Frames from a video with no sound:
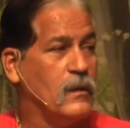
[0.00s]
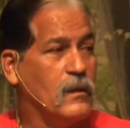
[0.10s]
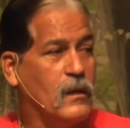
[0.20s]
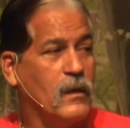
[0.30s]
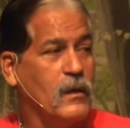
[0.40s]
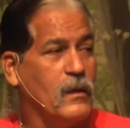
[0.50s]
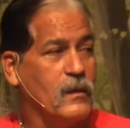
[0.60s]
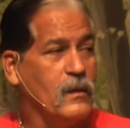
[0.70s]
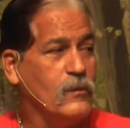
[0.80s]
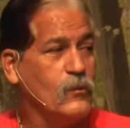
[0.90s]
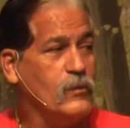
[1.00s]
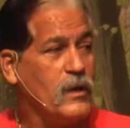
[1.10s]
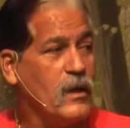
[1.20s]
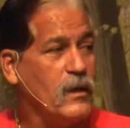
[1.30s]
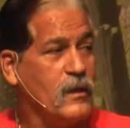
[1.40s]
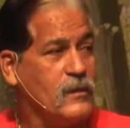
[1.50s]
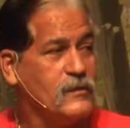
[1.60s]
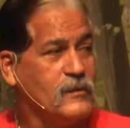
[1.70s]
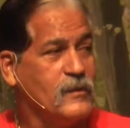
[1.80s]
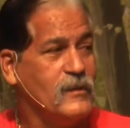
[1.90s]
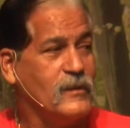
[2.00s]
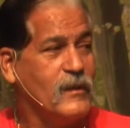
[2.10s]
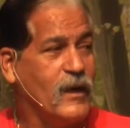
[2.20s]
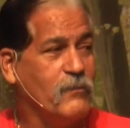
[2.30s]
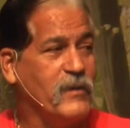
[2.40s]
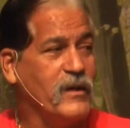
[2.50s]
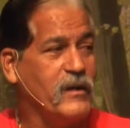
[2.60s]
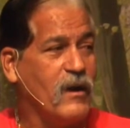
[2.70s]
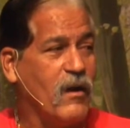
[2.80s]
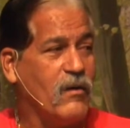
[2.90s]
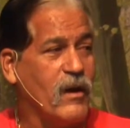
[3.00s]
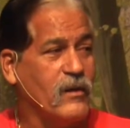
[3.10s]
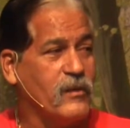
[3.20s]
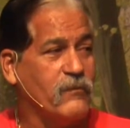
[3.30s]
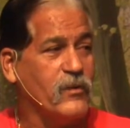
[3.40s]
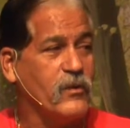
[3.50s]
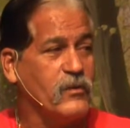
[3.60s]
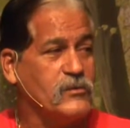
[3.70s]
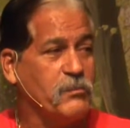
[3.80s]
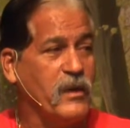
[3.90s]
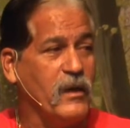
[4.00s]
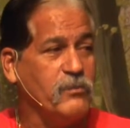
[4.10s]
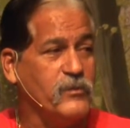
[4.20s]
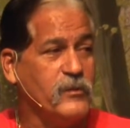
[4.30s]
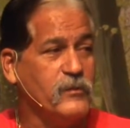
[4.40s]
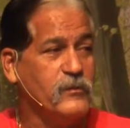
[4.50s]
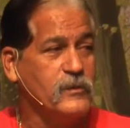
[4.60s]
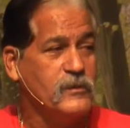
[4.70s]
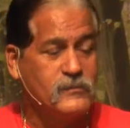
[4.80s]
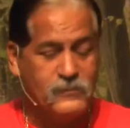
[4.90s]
Hallelujah. How many are on the verge of being pruned?